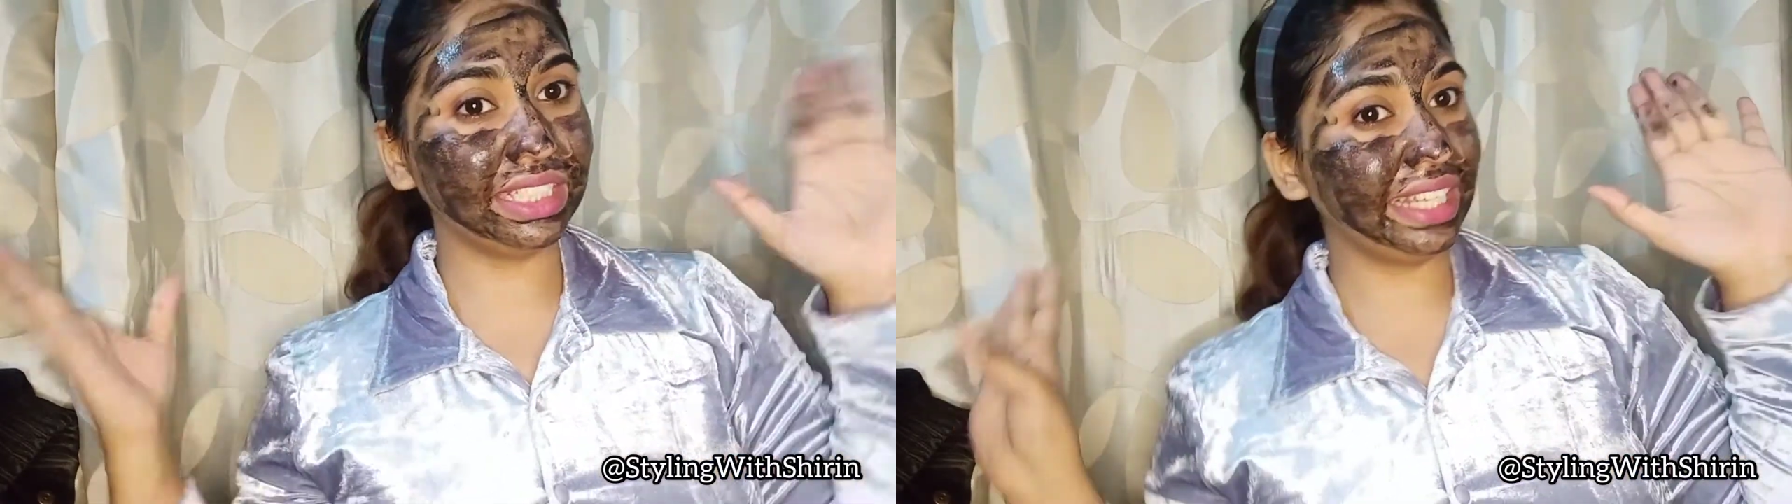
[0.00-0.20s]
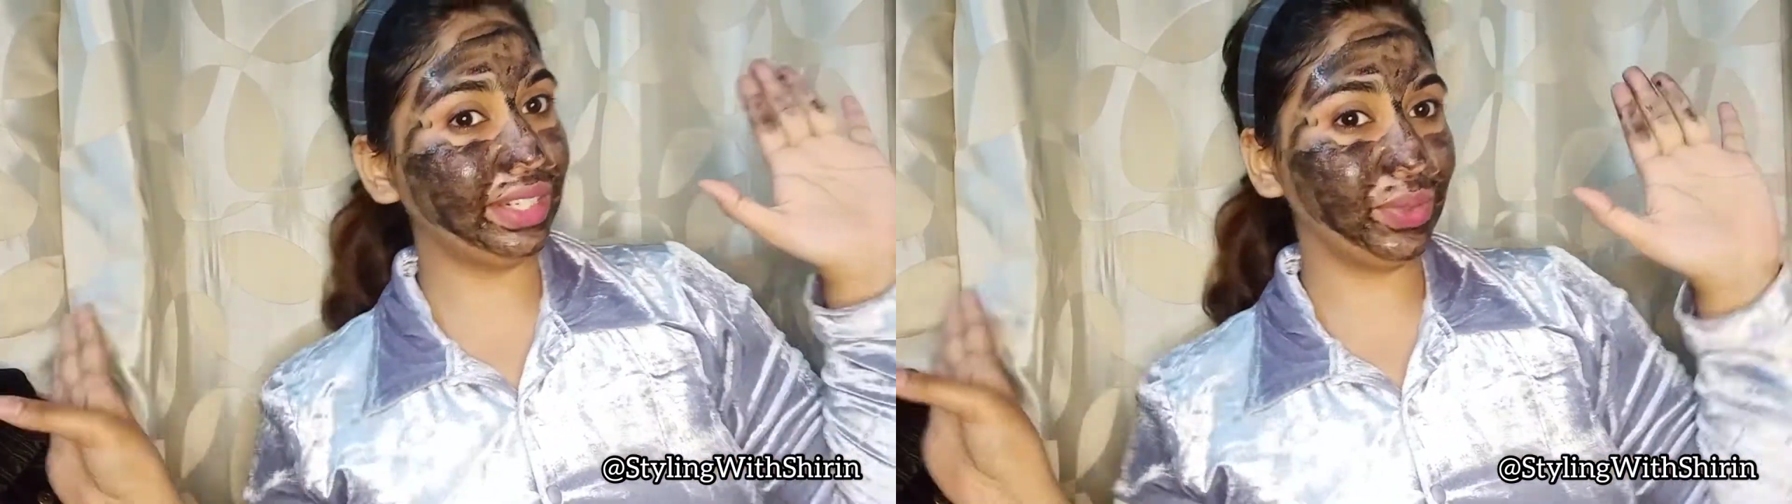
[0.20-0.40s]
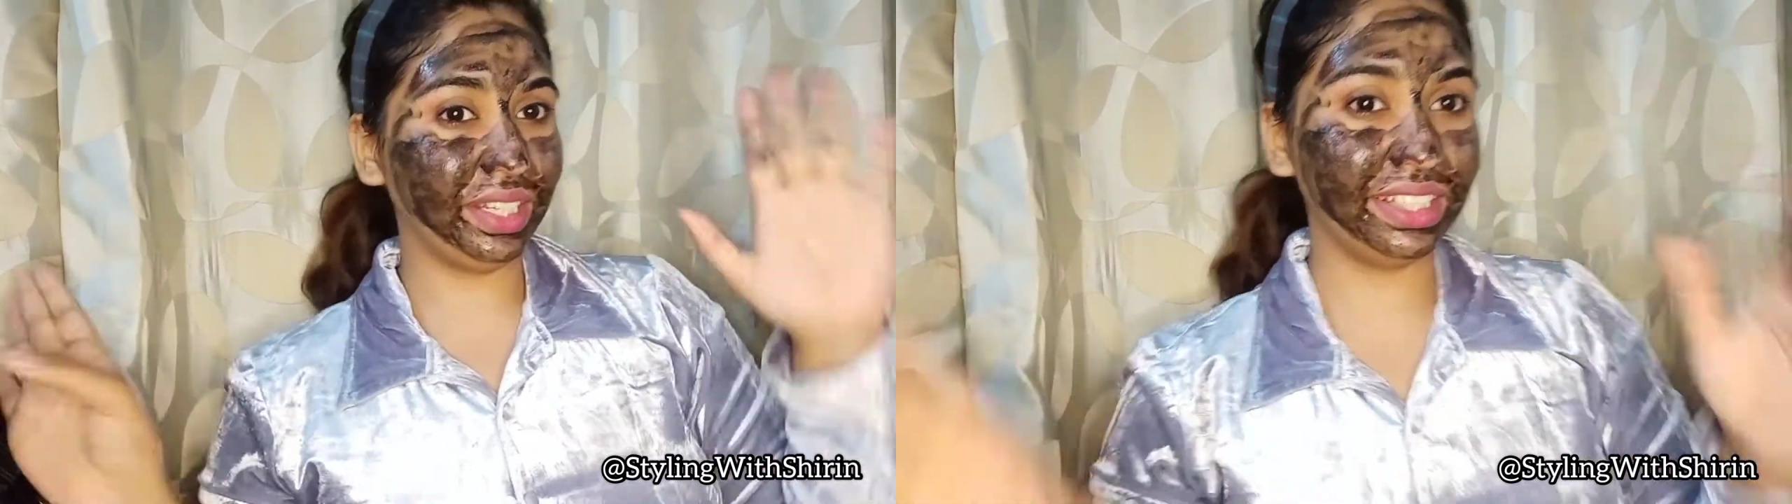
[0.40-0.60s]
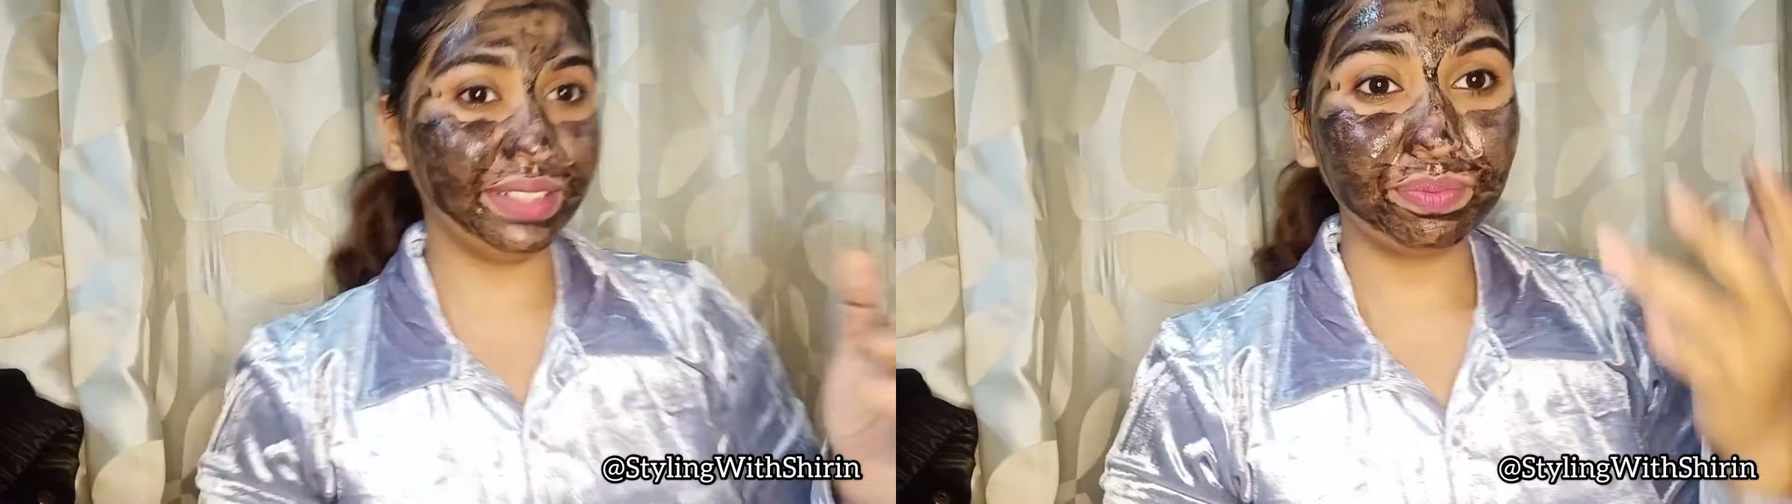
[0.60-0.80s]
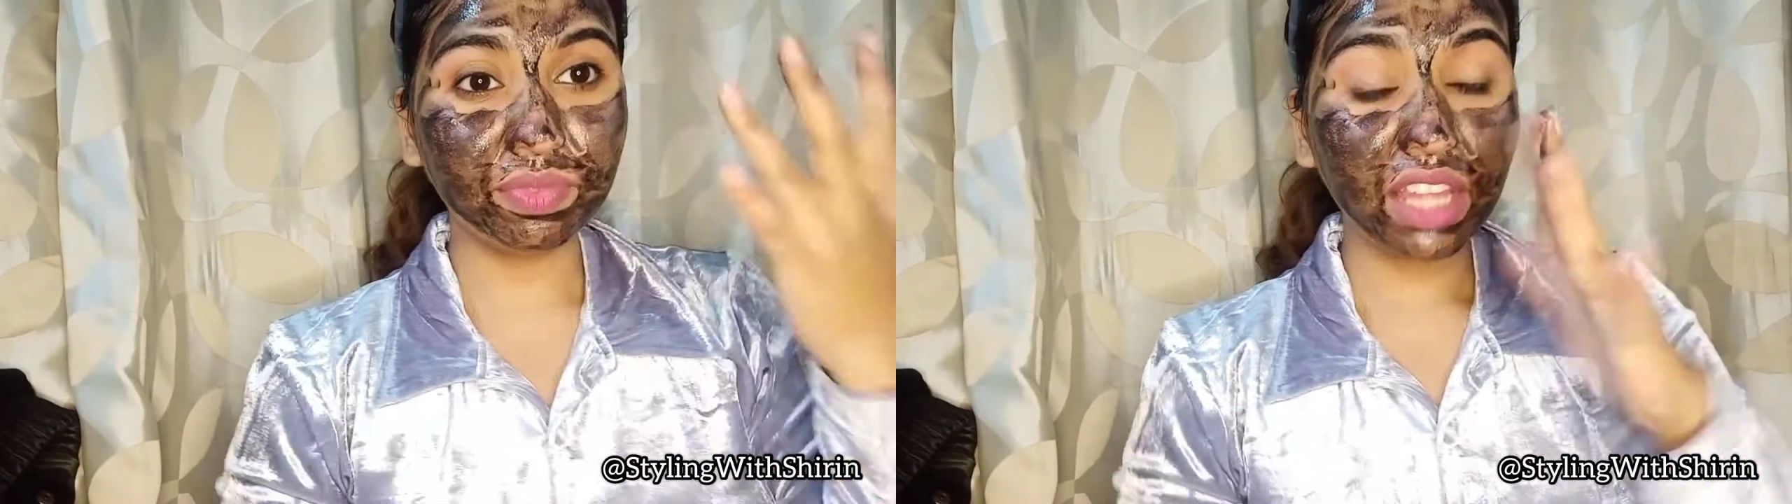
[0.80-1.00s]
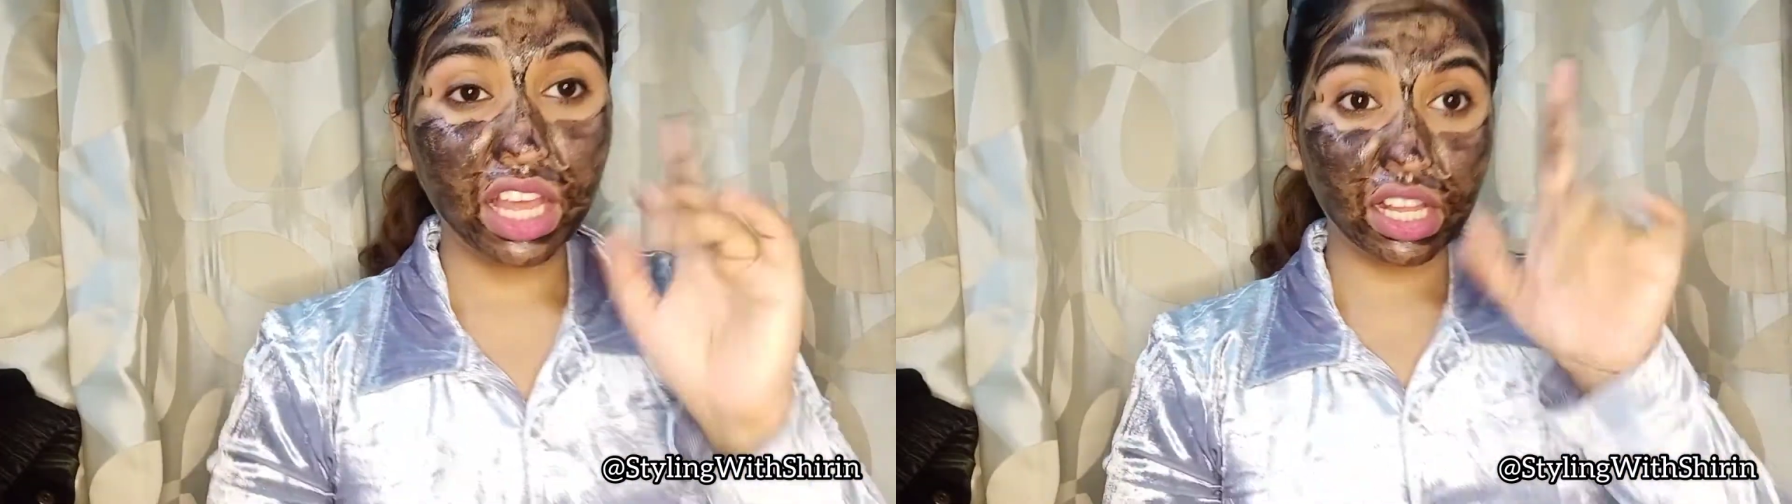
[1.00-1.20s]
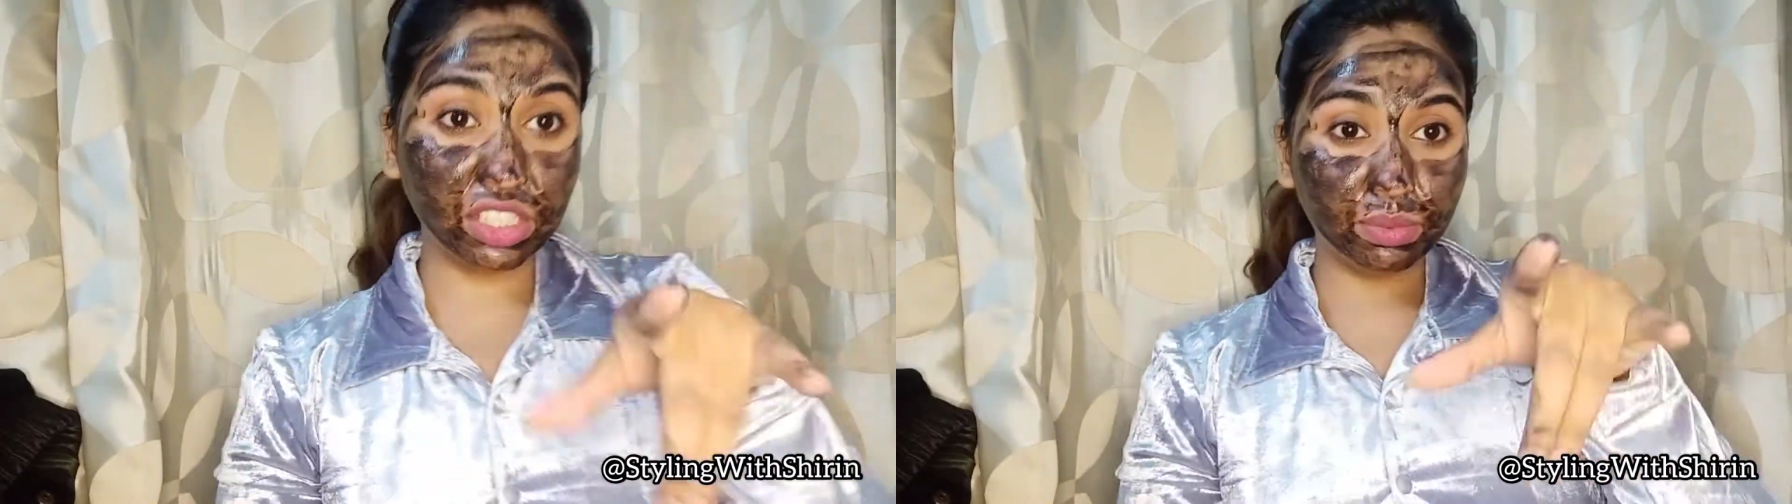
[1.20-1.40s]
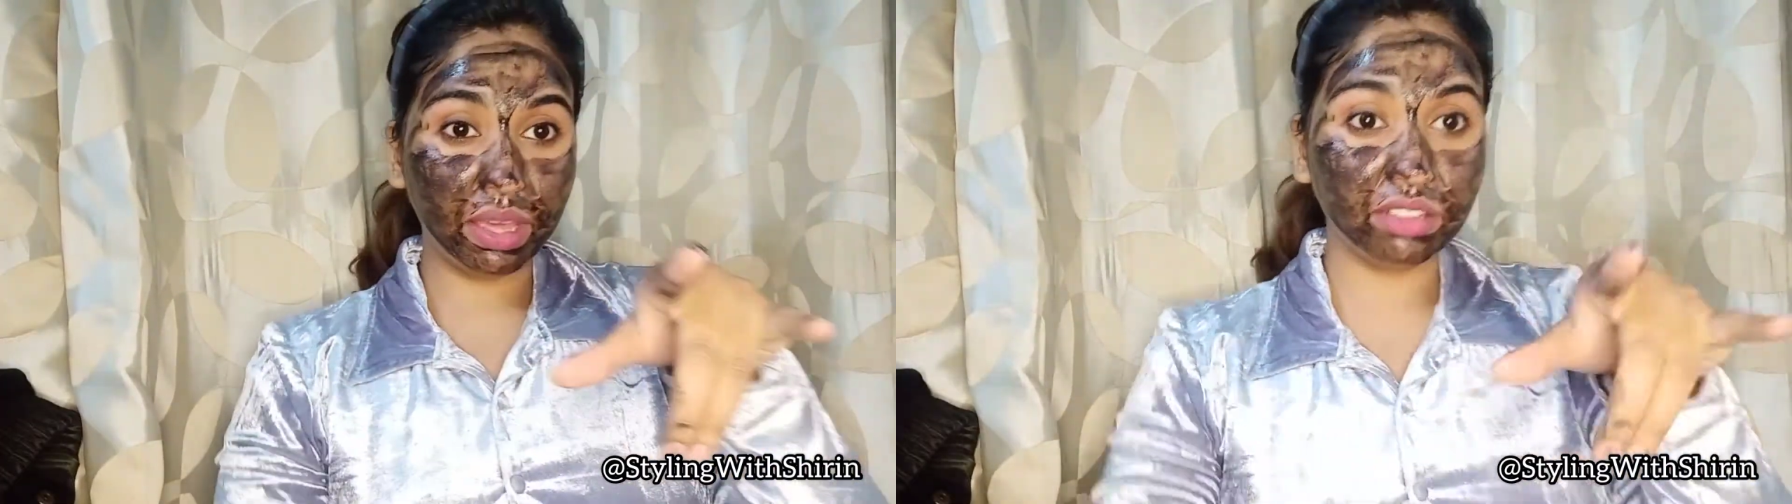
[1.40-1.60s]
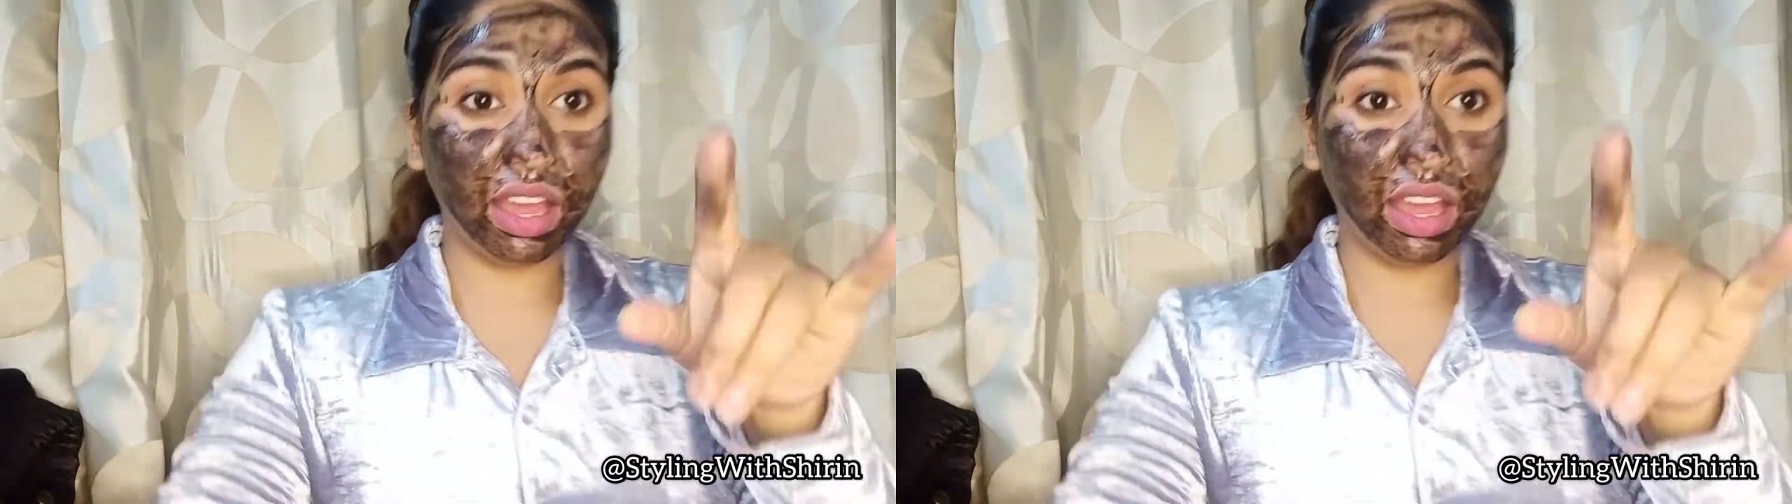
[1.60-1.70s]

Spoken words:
get going. I'll just make